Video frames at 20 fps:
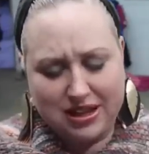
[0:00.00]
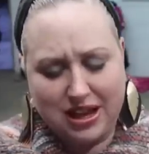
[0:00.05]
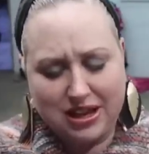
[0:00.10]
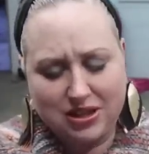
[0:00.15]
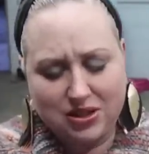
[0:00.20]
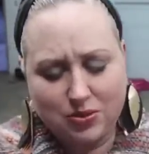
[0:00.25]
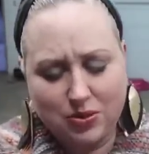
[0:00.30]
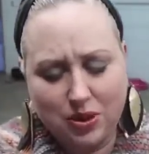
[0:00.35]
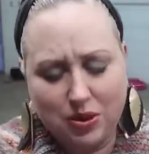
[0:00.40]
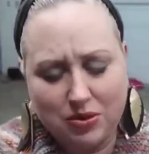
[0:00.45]

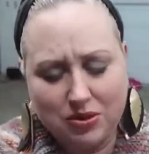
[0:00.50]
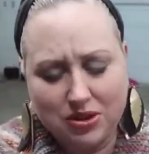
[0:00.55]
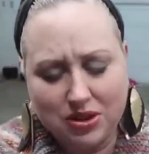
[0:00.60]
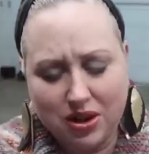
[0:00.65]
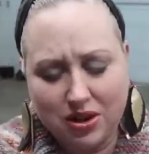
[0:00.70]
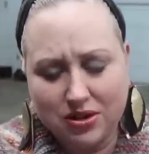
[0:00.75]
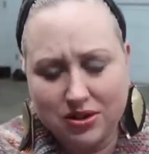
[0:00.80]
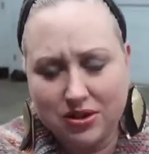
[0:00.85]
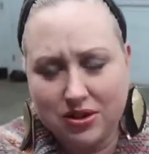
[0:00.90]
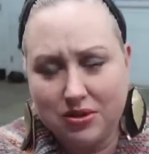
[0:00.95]
last week was
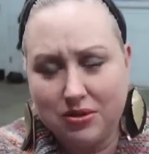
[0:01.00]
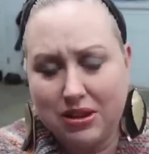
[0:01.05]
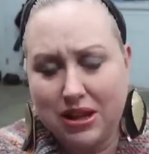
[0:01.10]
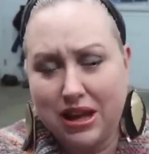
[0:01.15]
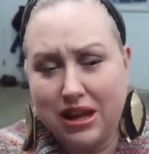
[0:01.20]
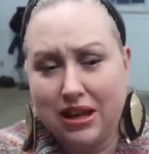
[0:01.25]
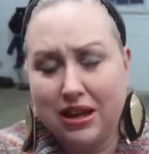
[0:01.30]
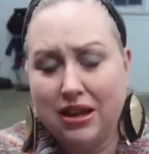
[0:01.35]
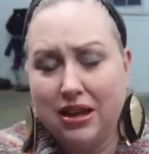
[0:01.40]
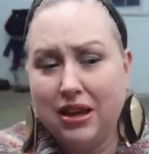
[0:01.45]
also
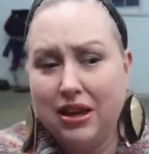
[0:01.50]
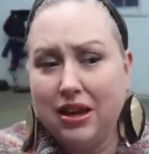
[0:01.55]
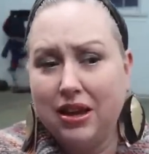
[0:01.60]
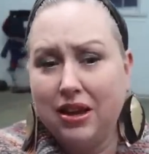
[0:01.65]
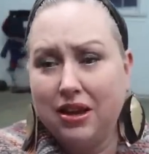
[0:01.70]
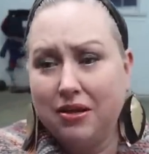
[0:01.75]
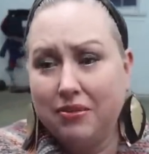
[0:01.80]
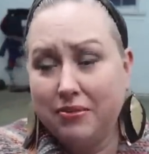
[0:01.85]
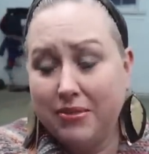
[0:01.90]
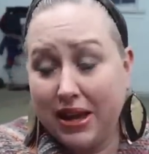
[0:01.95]
like,
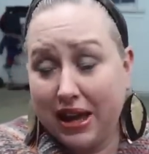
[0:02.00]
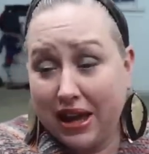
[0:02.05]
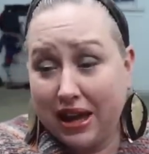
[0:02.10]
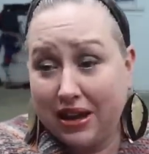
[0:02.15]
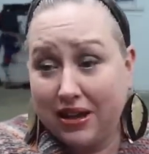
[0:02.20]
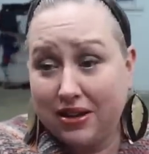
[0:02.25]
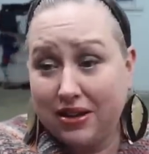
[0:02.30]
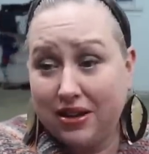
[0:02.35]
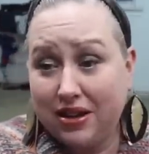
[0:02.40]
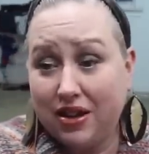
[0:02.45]

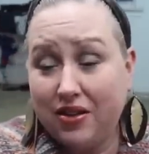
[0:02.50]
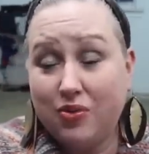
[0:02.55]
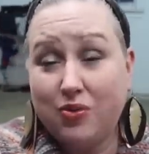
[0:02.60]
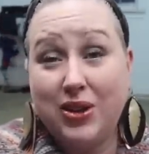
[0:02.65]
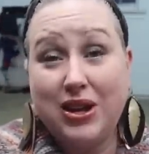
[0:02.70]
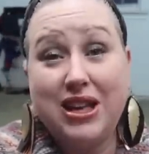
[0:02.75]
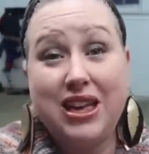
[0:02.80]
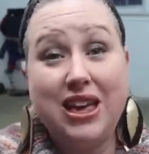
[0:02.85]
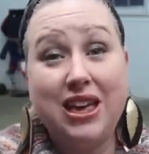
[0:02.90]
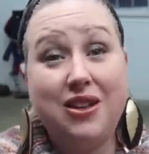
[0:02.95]
man, if
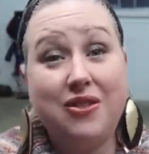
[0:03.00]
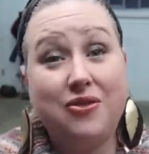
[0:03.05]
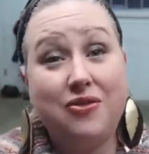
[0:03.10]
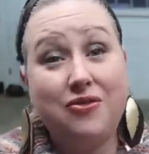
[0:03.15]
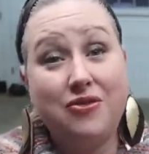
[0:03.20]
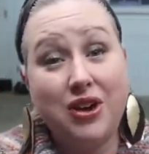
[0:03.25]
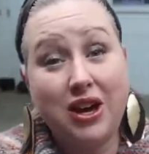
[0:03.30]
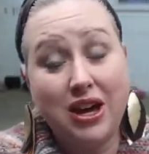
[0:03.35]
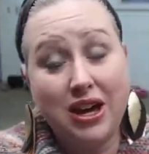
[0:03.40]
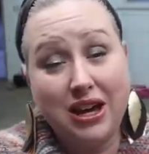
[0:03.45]
we can't
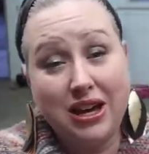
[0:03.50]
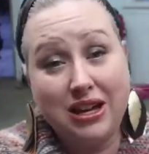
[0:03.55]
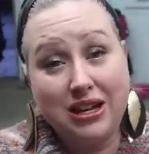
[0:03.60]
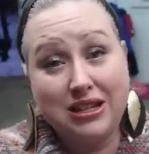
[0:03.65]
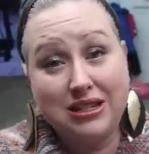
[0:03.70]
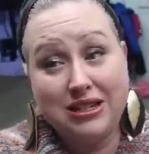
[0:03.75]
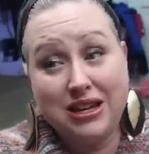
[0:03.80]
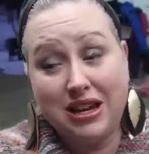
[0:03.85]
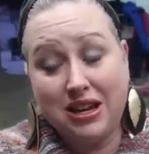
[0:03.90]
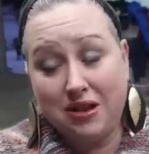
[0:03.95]

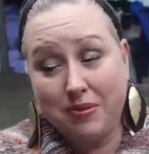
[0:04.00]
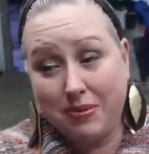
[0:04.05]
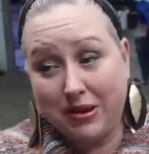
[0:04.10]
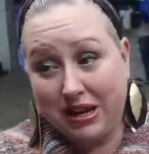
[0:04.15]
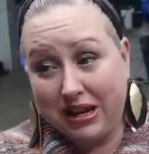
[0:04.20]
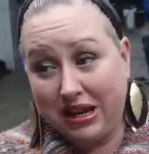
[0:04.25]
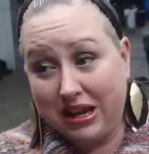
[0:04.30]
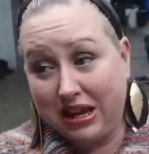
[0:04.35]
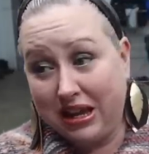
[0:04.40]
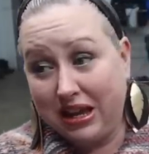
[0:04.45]
find
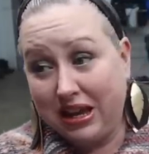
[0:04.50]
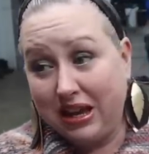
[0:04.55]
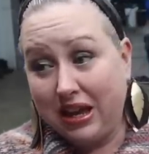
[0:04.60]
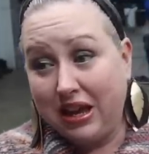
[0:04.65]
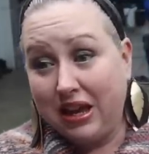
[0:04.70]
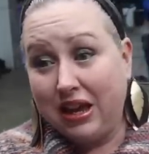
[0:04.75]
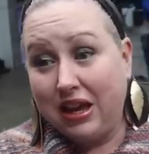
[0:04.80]
anybody,